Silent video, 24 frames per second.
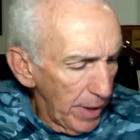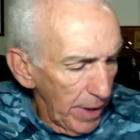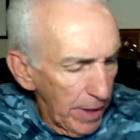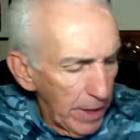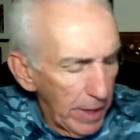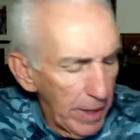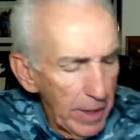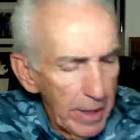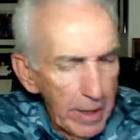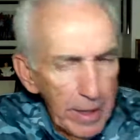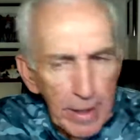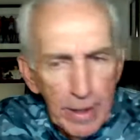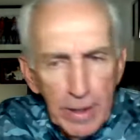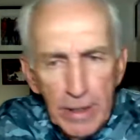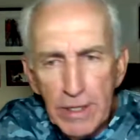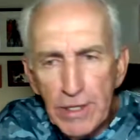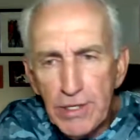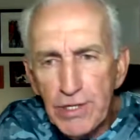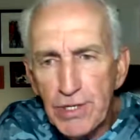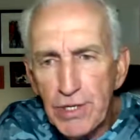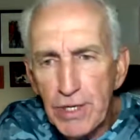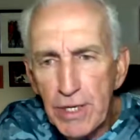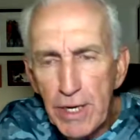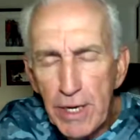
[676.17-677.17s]

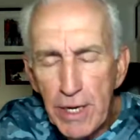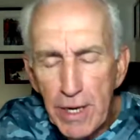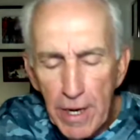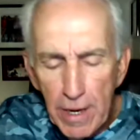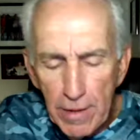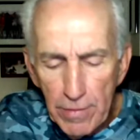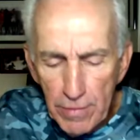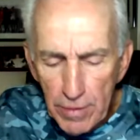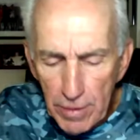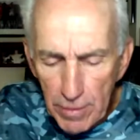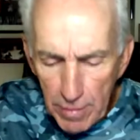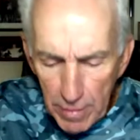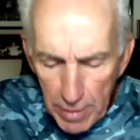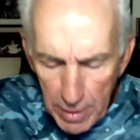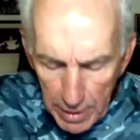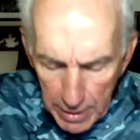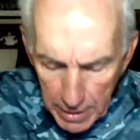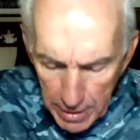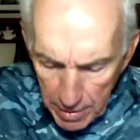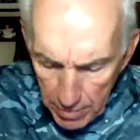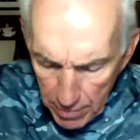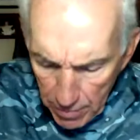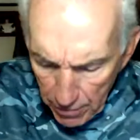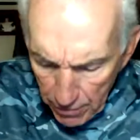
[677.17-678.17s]
Let's see here. I
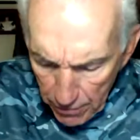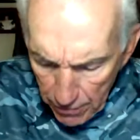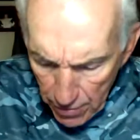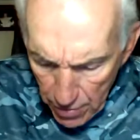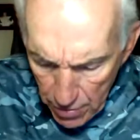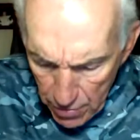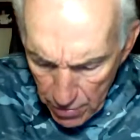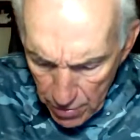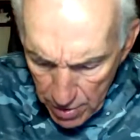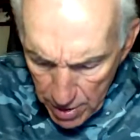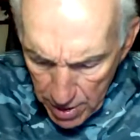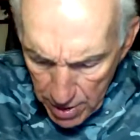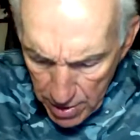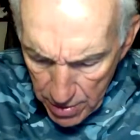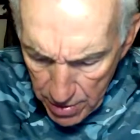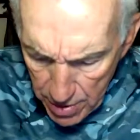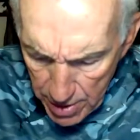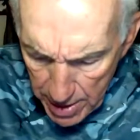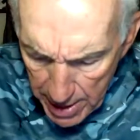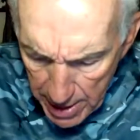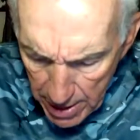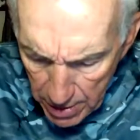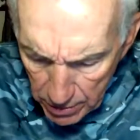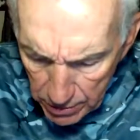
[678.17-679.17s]
got my phone here
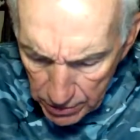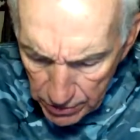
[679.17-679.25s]
now.